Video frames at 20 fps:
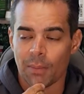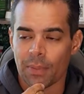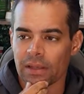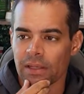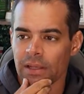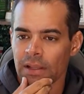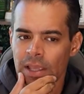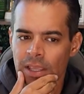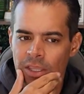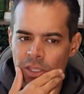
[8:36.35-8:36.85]
And,
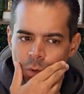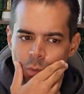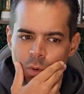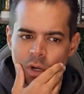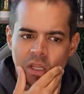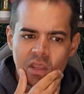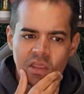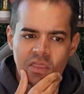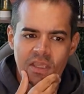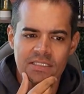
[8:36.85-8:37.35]
one
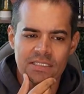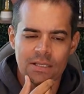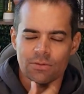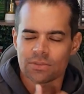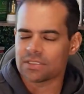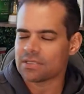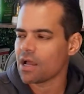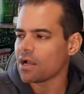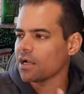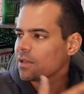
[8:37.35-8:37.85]
of the things I
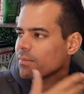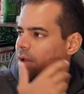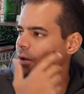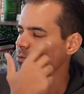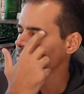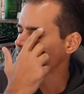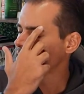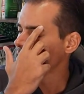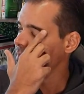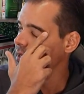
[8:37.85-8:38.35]
was talking about
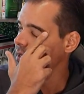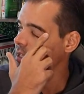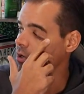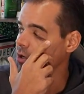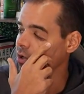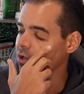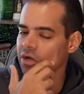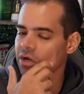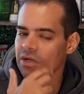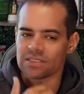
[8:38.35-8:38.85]
with somebody
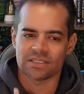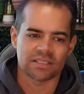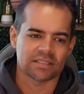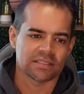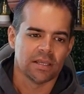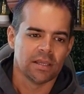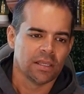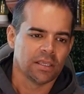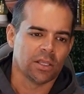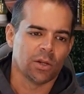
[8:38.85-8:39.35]
earlier is
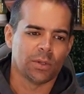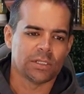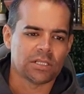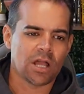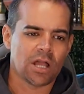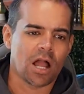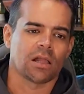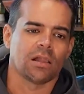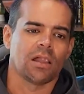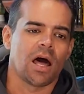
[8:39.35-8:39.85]
this, we
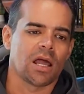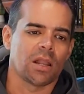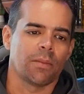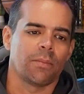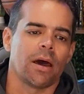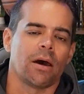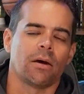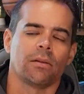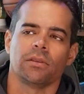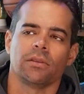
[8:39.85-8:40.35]
talk a lot
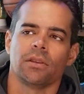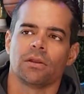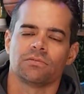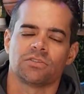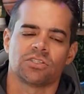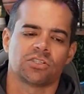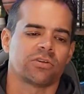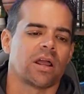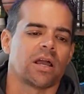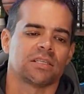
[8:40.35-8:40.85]
about,
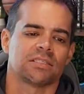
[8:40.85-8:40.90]
stress,